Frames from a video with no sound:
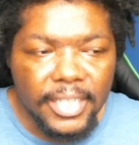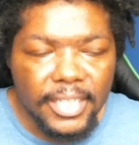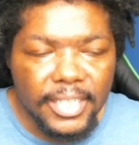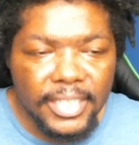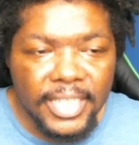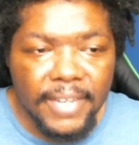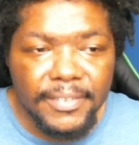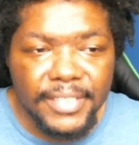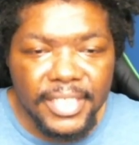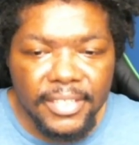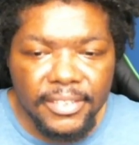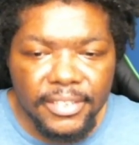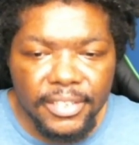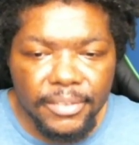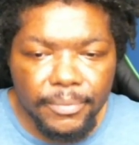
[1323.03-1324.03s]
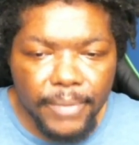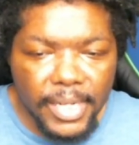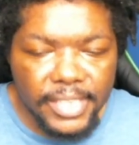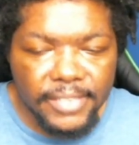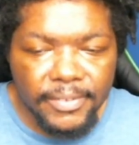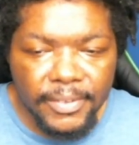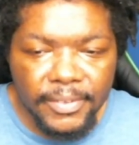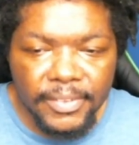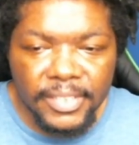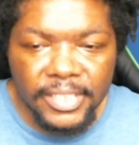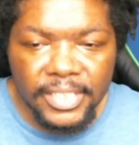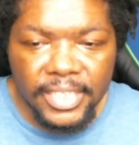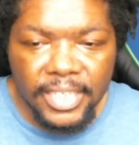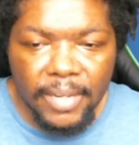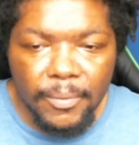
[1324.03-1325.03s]
devastating to the rest of them,
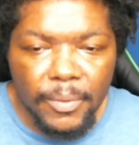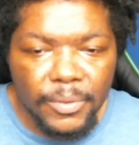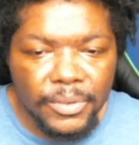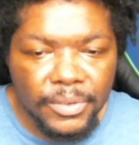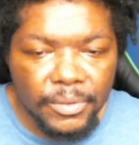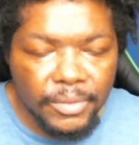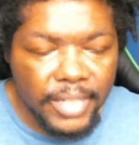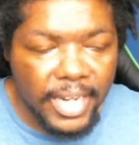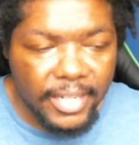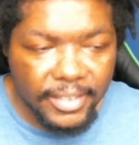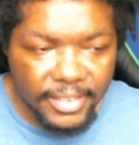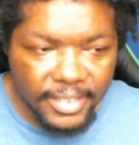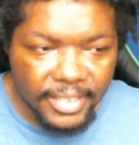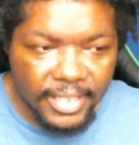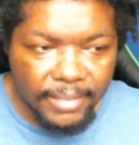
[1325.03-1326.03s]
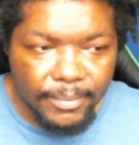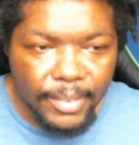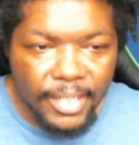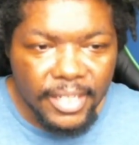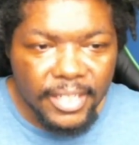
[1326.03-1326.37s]
because I won't do that to them,